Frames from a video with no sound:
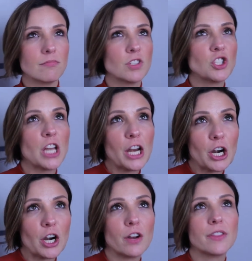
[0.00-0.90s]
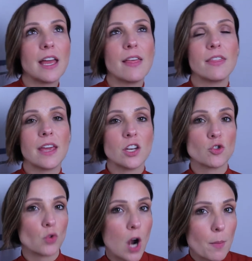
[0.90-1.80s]
share that that
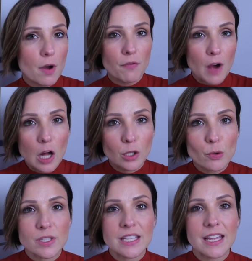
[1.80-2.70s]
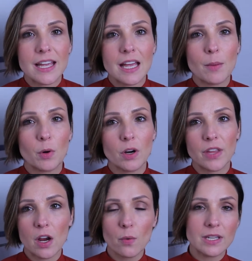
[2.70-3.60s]
drama follows them or
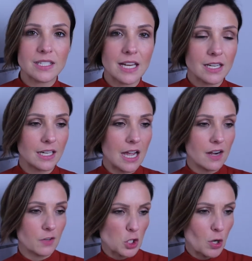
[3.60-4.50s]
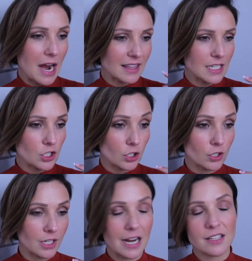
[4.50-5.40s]
they always tend to kind of attract these
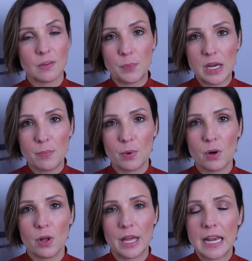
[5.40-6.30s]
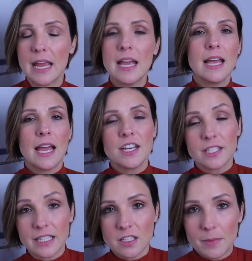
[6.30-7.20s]
certain kinds of people and it
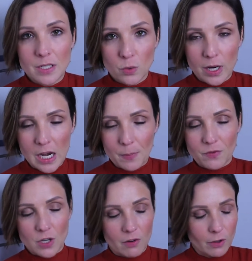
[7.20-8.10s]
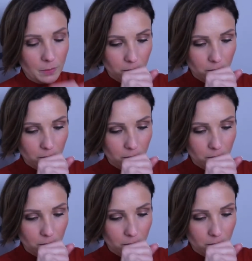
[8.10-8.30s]
just gets them into a heap of trouble